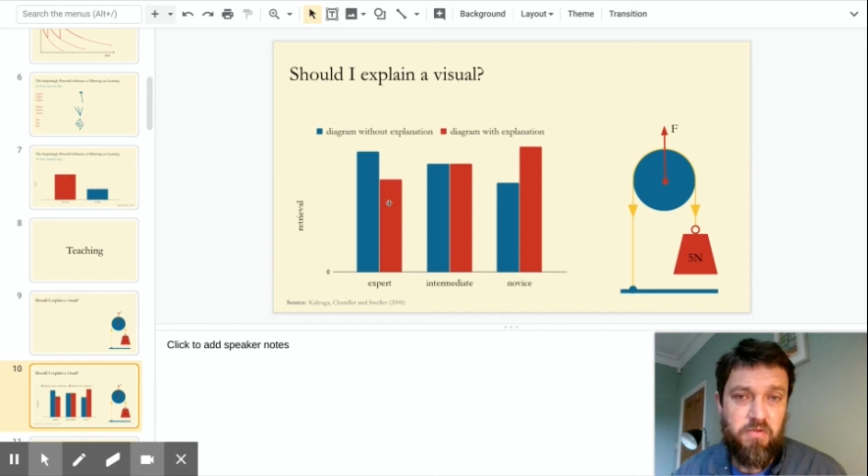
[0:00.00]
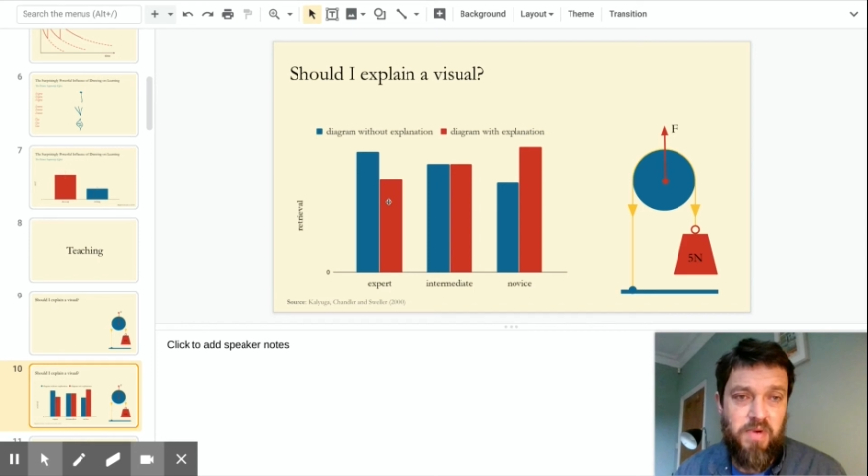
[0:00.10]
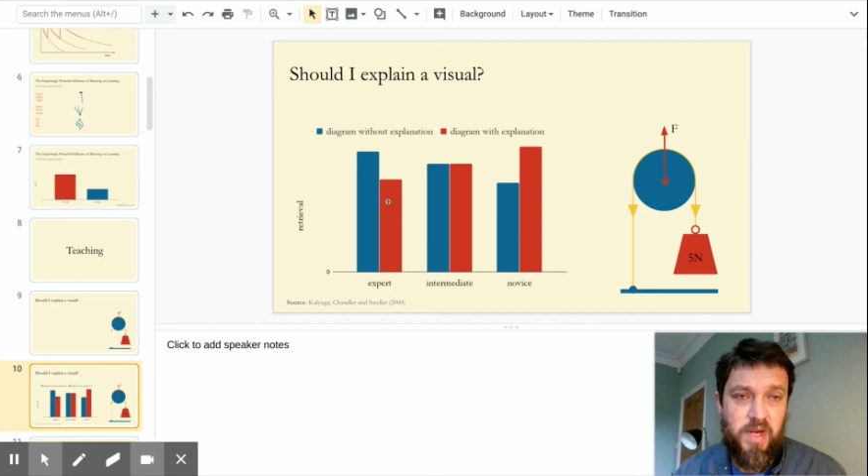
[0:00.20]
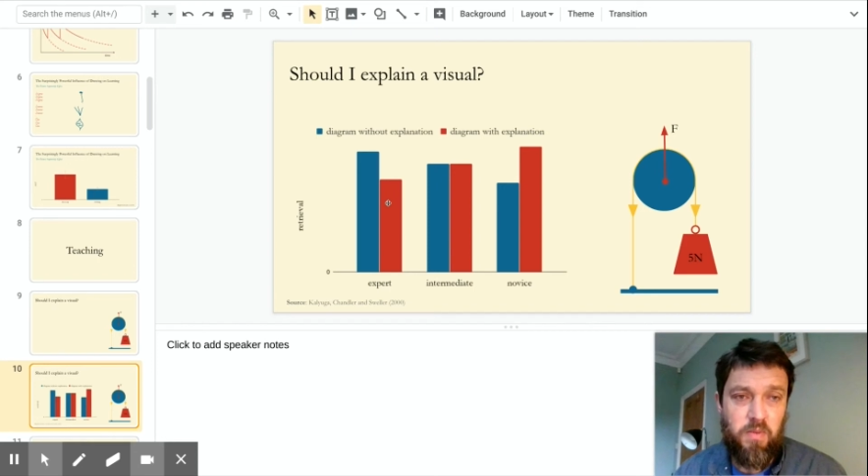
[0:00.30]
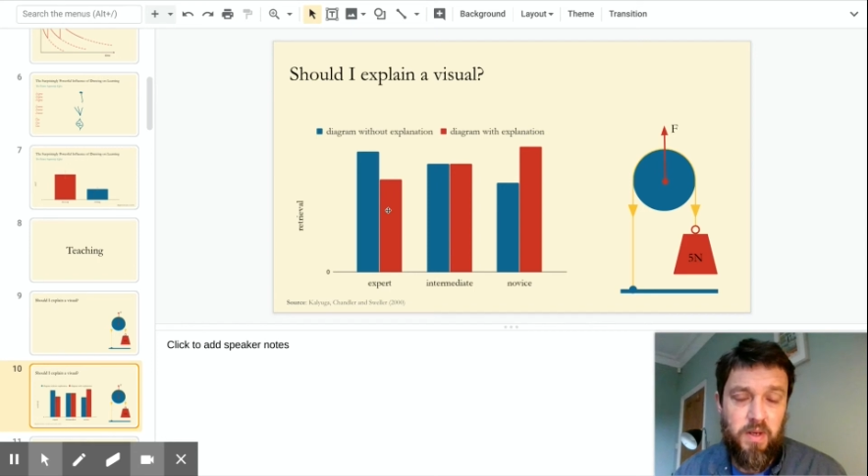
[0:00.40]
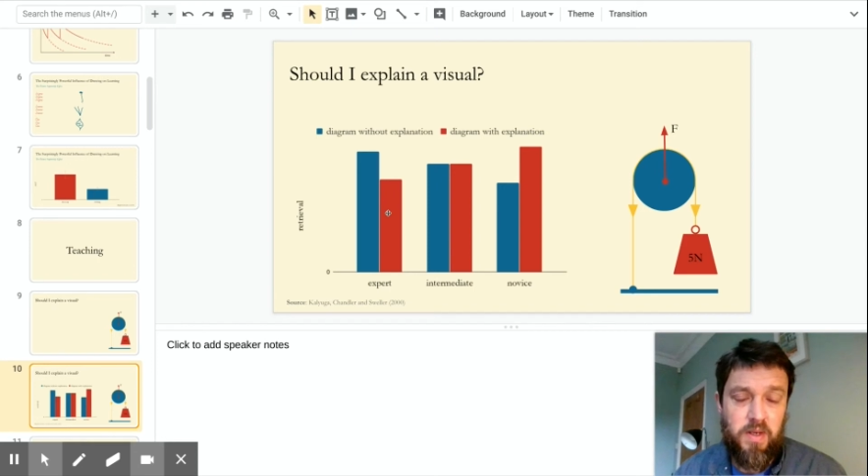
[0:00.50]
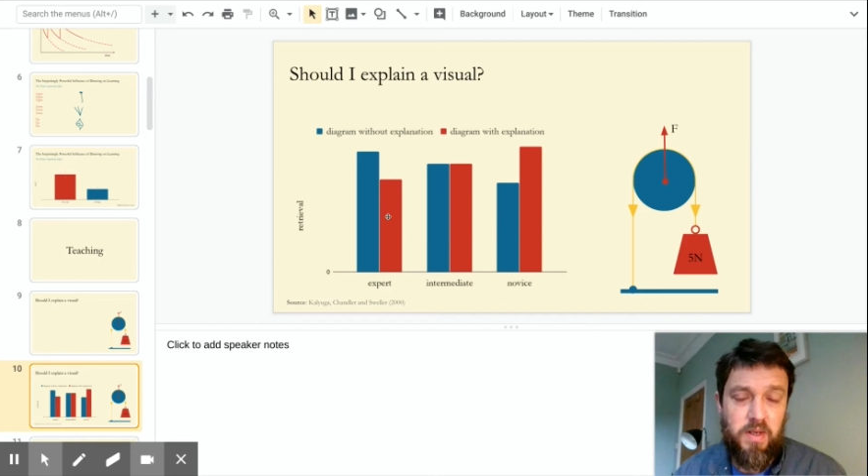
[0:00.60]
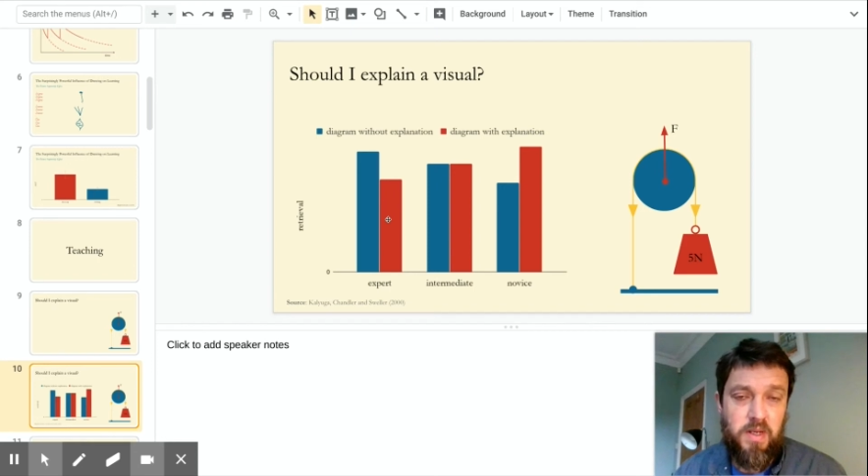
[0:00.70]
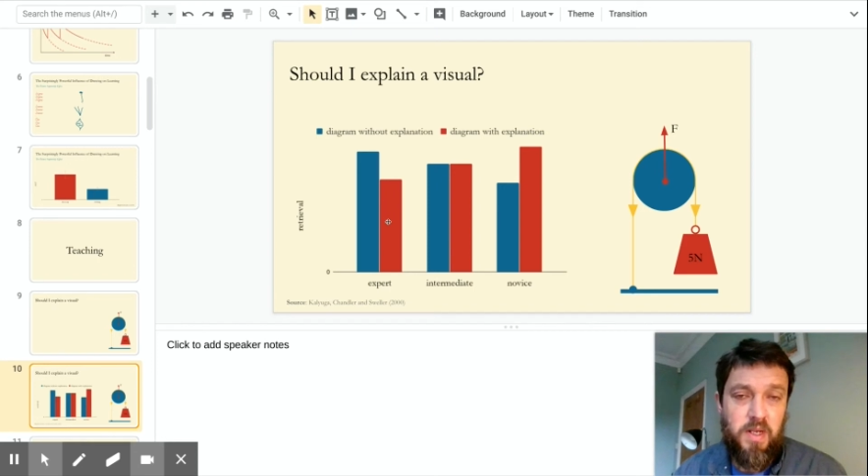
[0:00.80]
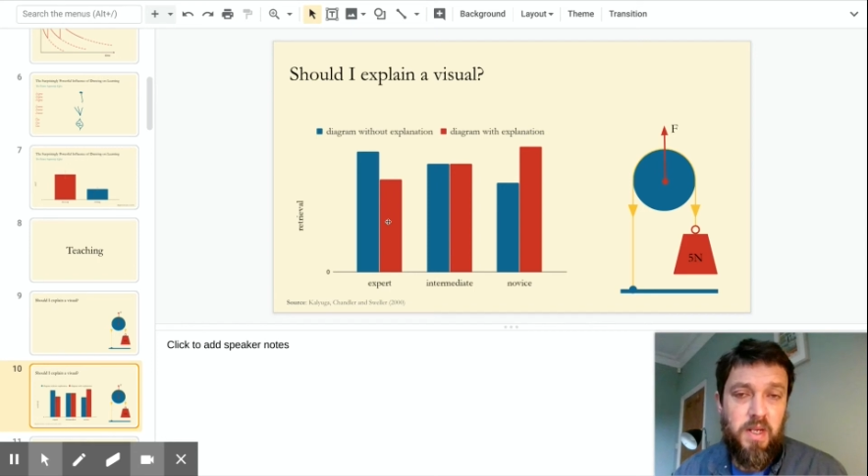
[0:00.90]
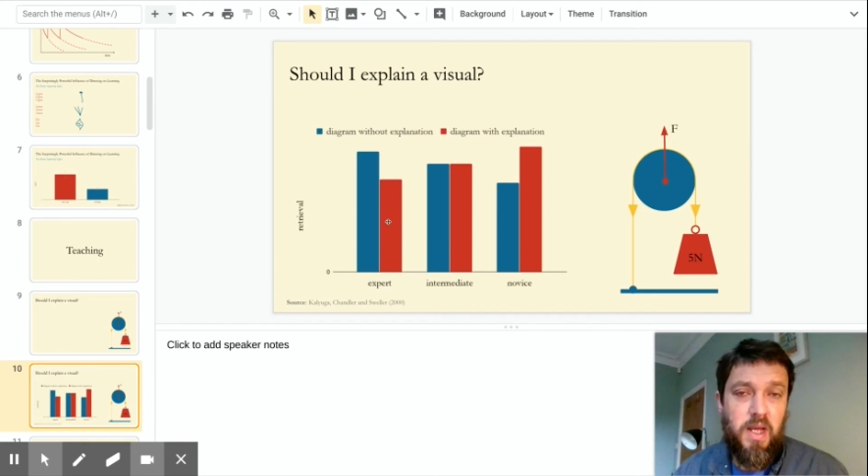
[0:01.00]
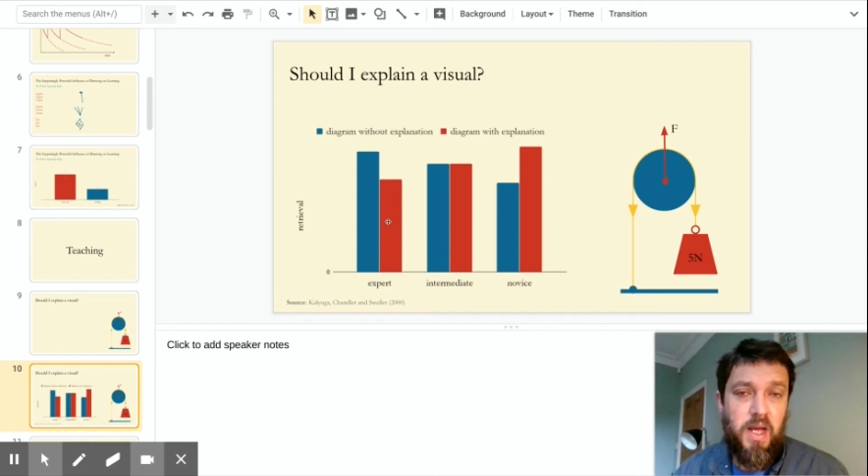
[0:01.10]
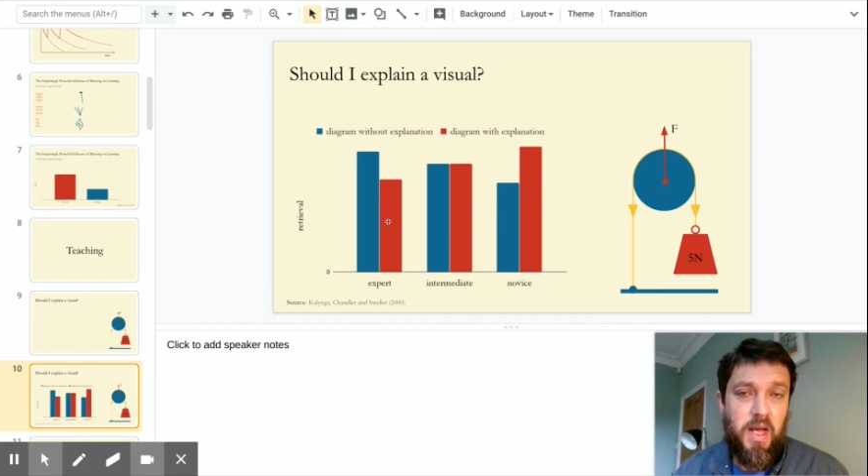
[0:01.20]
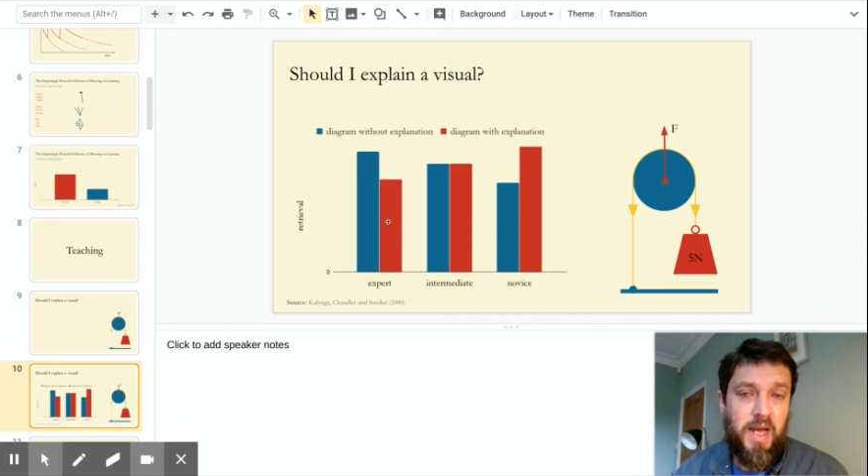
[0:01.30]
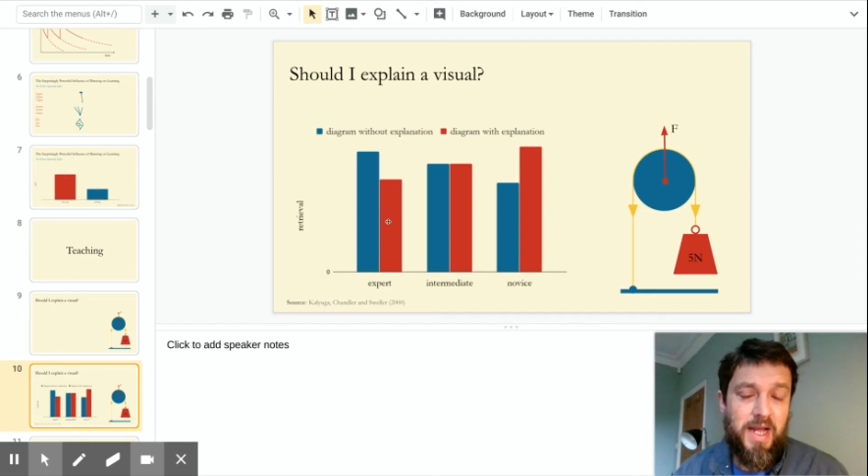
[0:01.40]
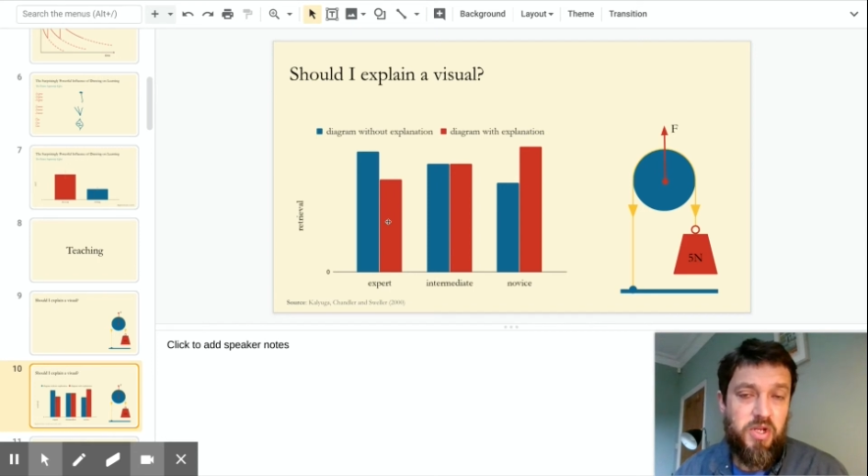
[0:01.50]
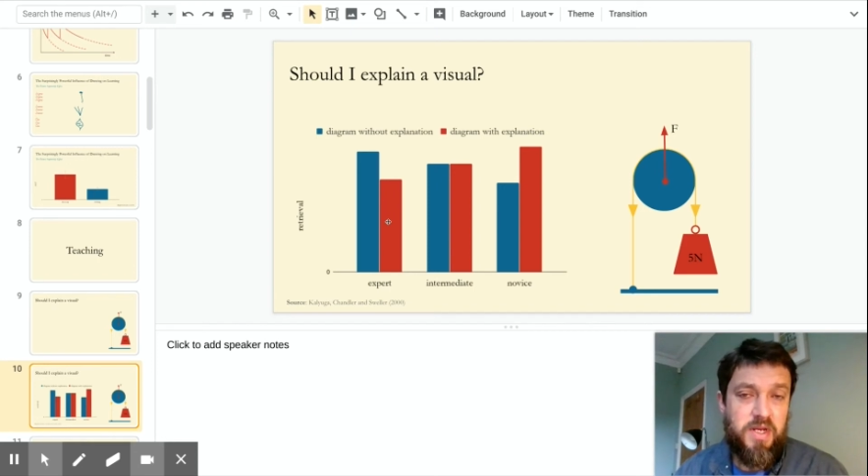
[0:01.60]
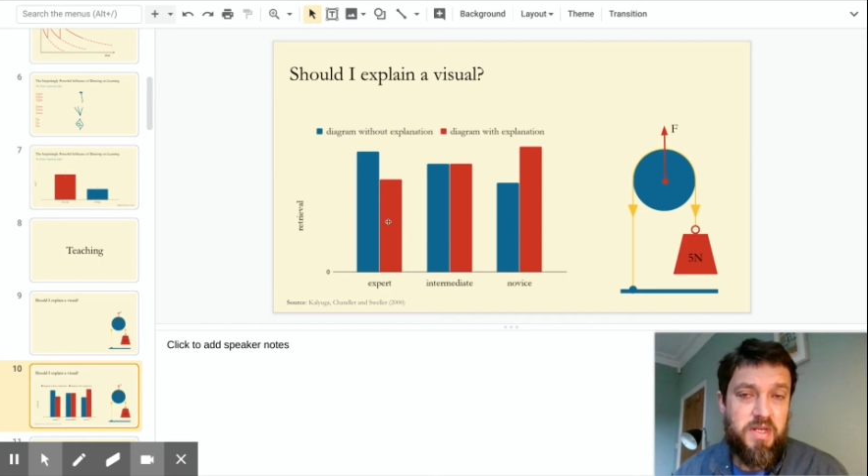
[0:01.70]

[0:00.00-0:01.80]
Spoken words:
red one, actually